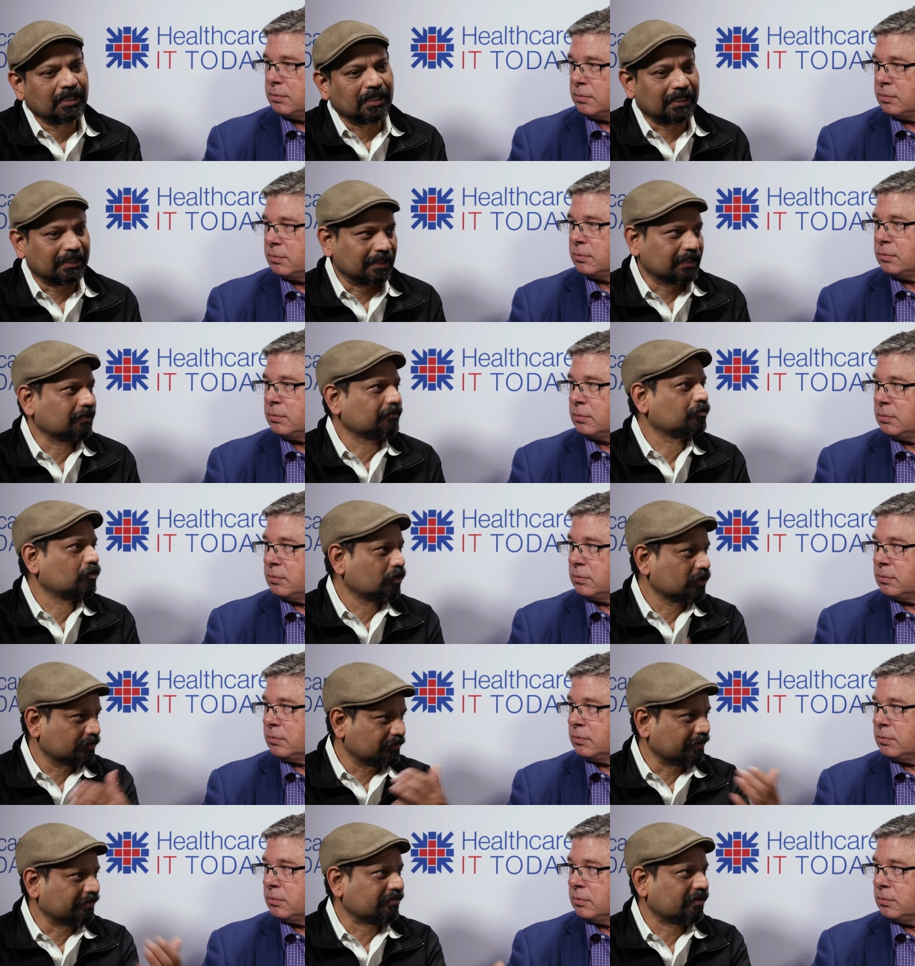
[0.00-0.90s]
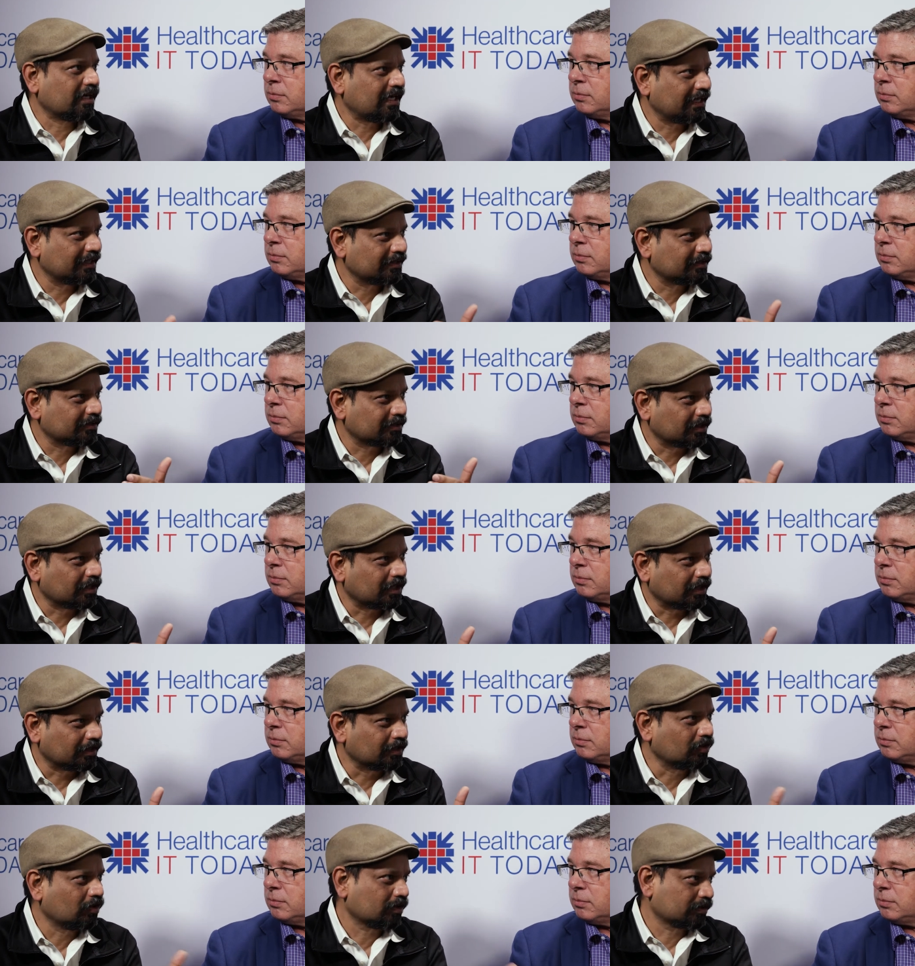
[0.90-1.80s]
Speaker 1: And then of course we've had
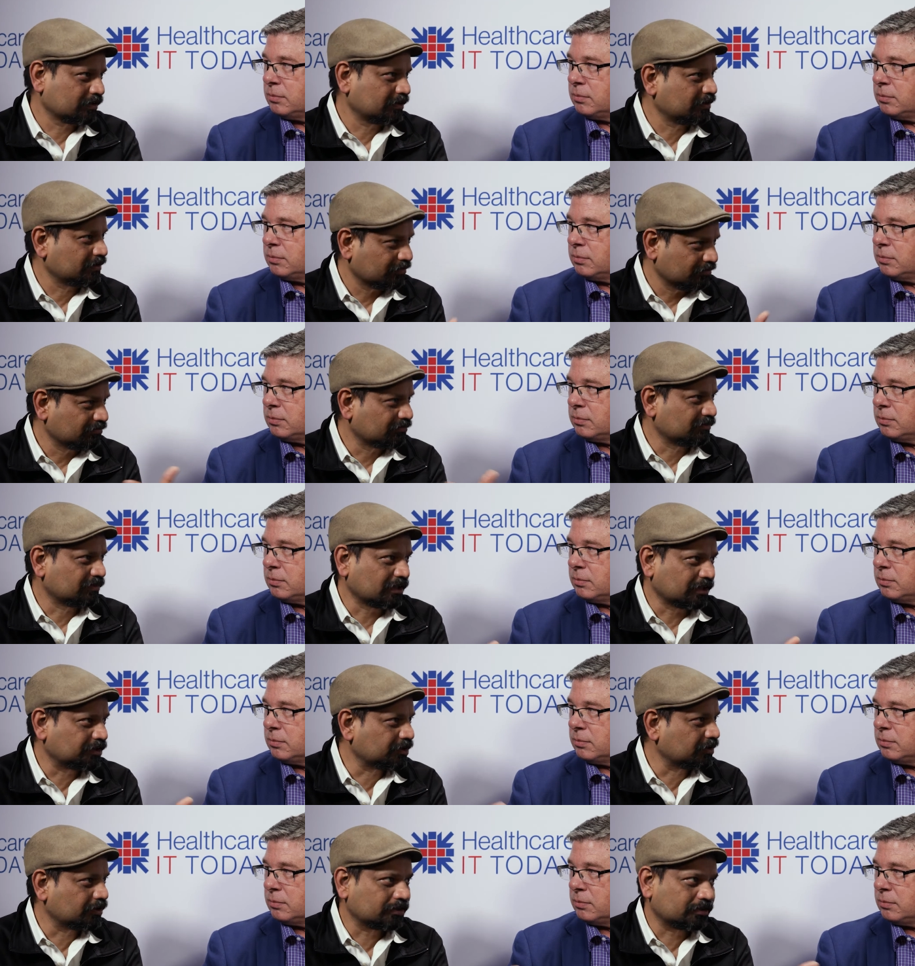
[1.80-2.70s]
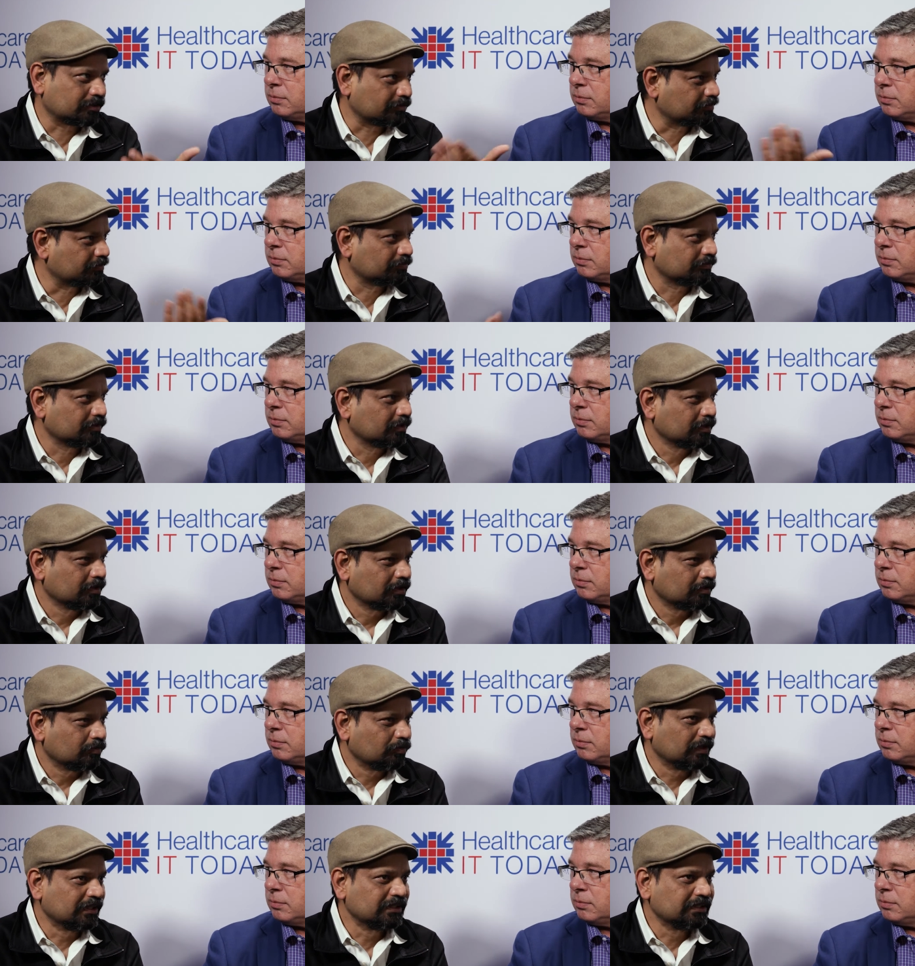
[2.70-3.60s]
unlocked treasures of
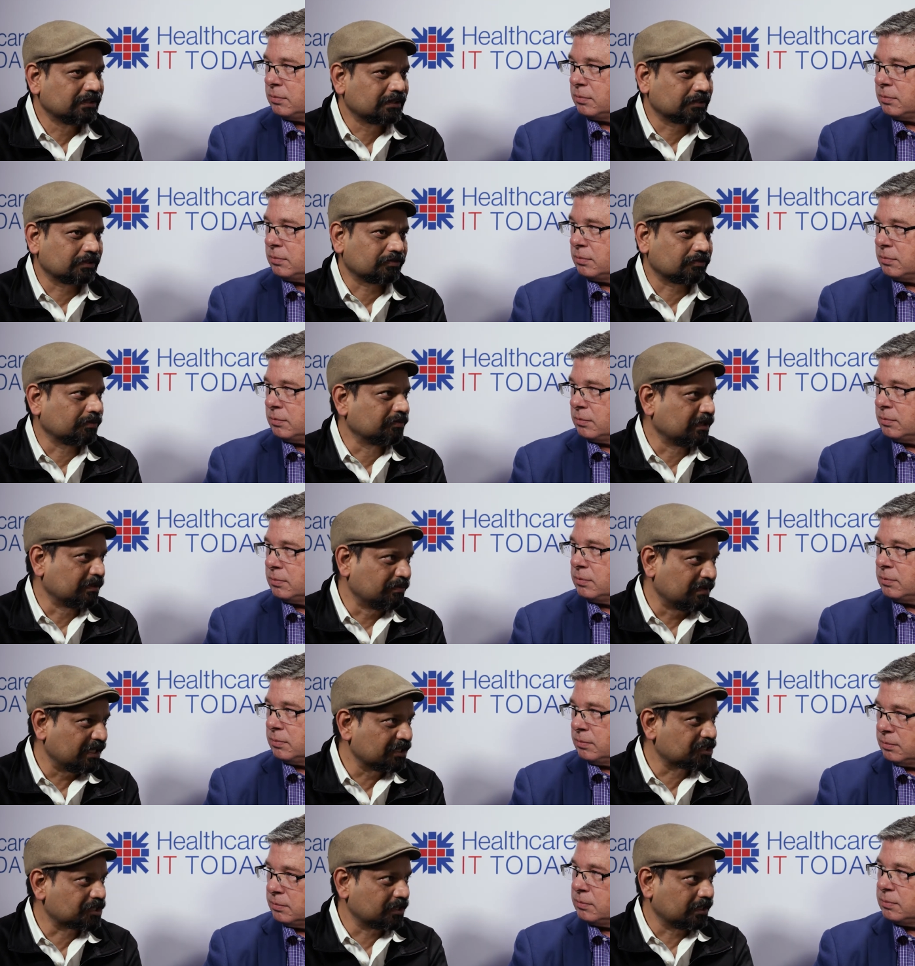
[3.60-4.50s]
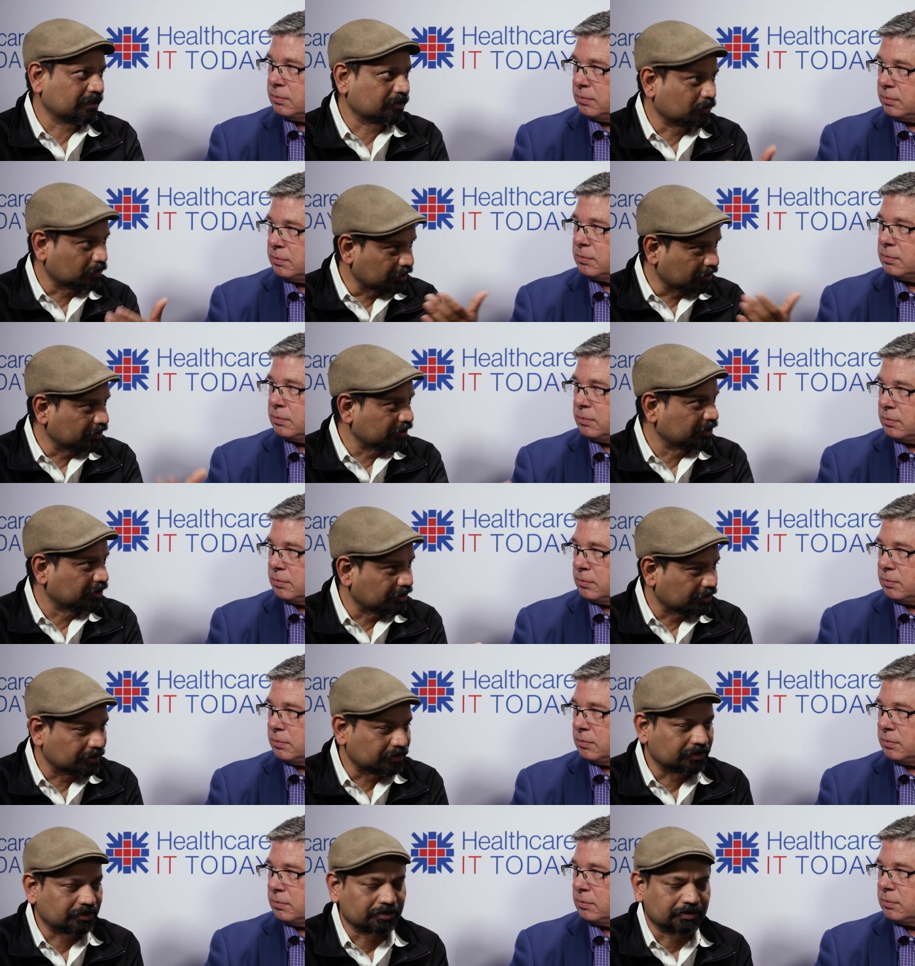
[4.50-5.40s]
wins from the ImageNet over the
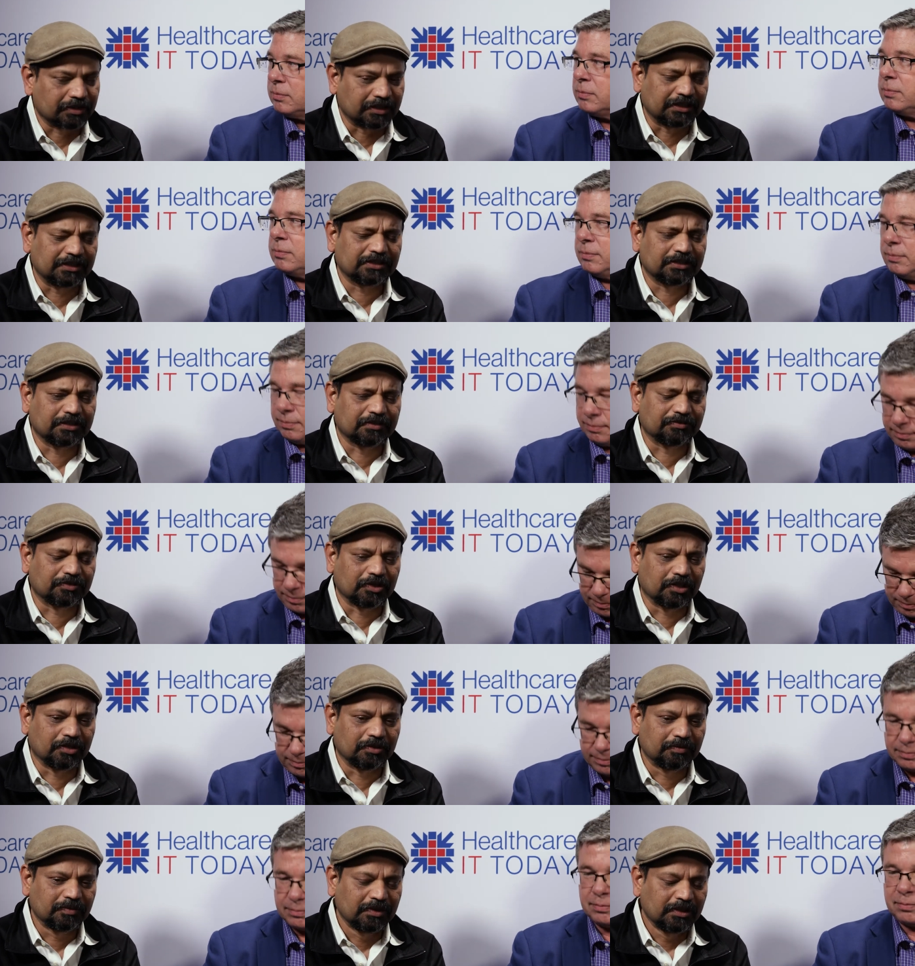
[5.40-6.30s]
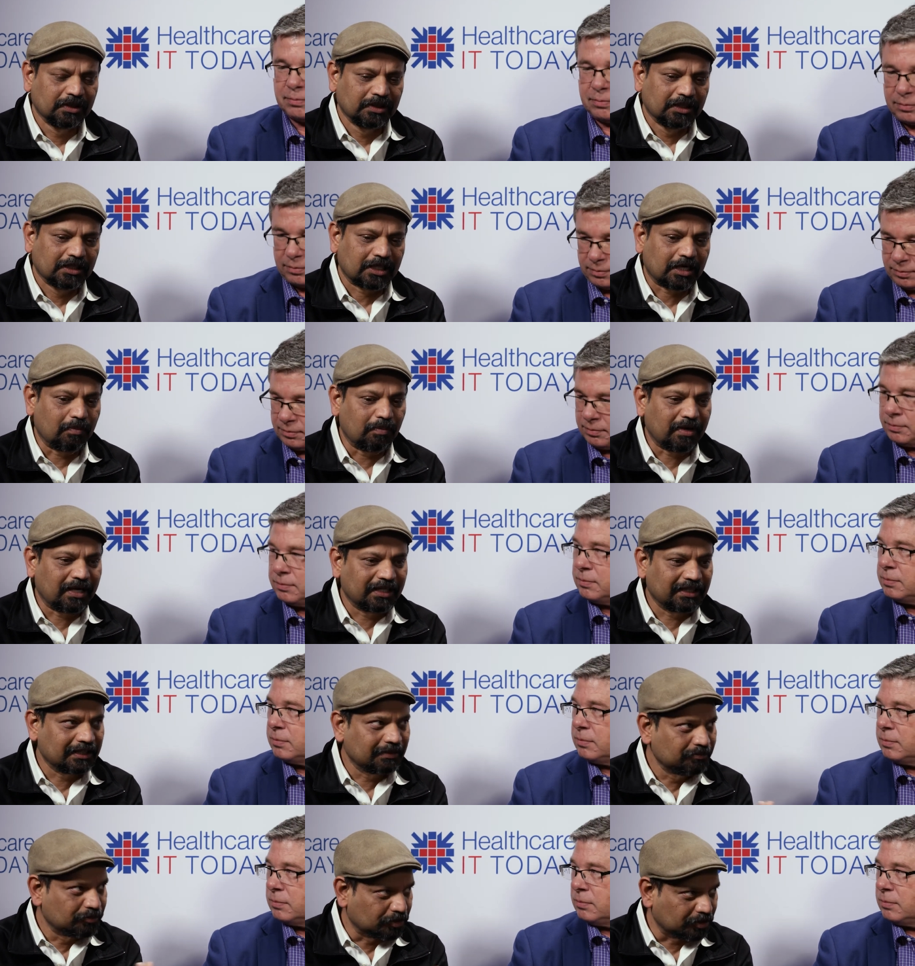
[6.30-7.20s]
years, right? Mm -hmm. So
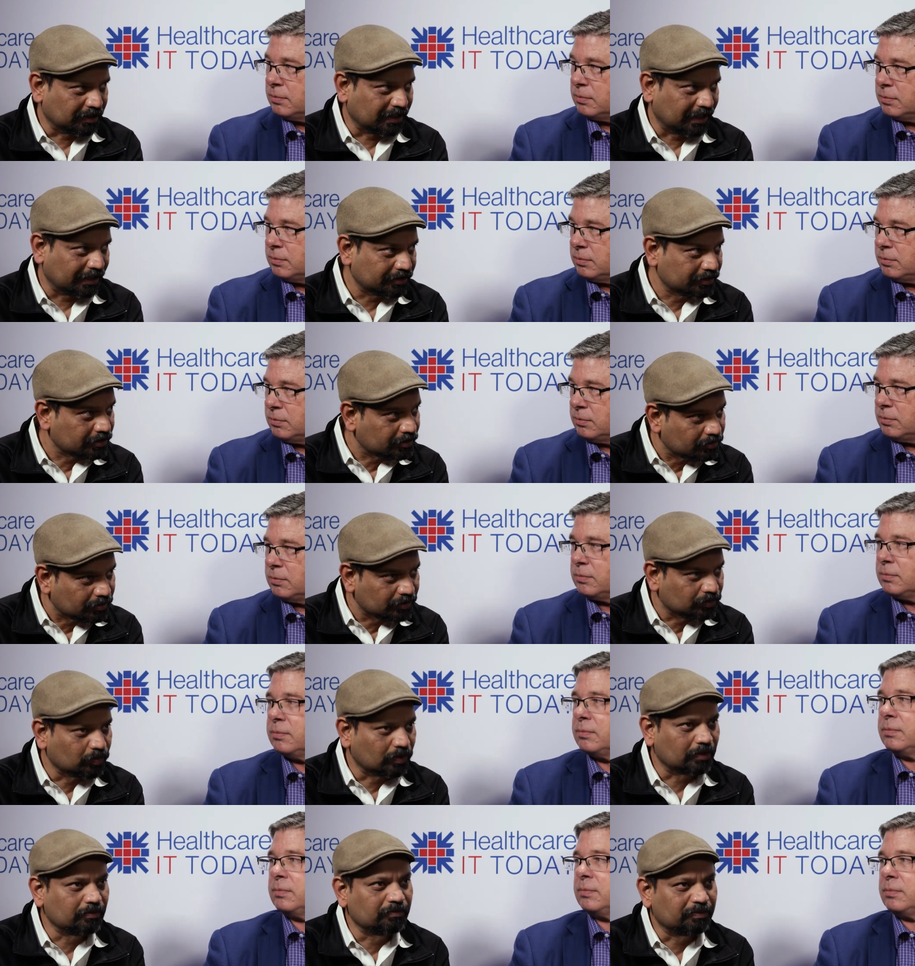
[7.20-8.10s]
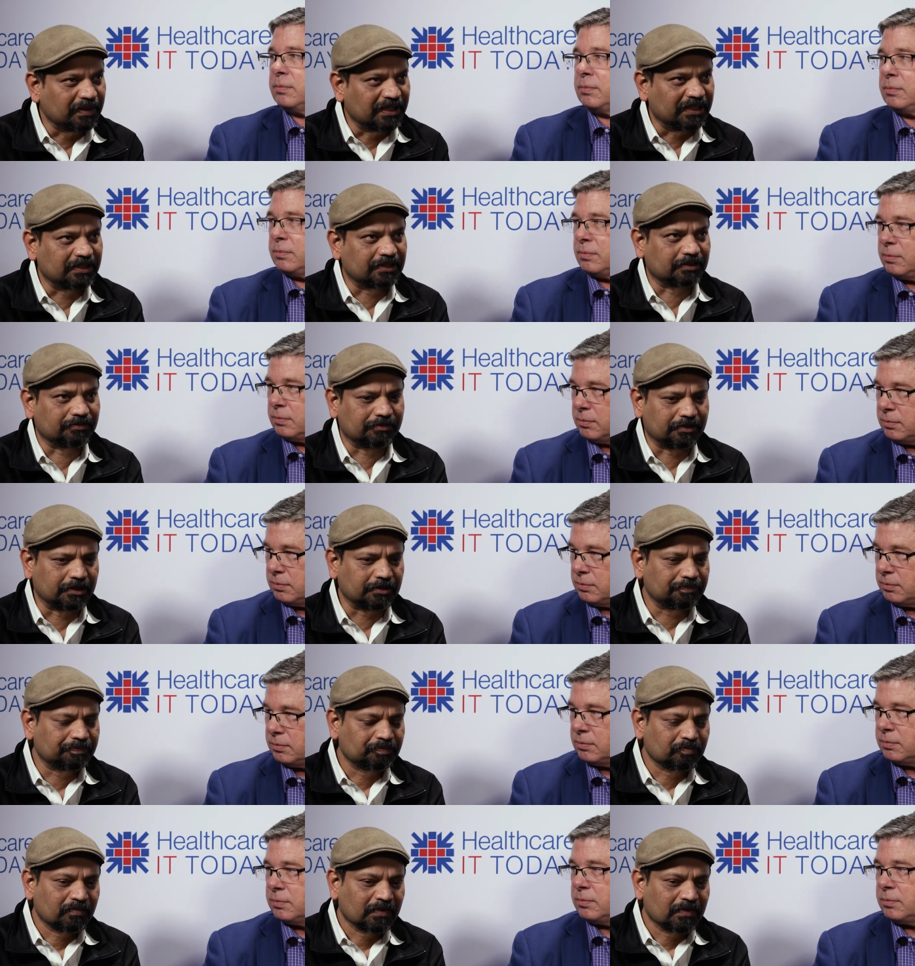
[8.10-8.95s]
combining them together was one piece of it.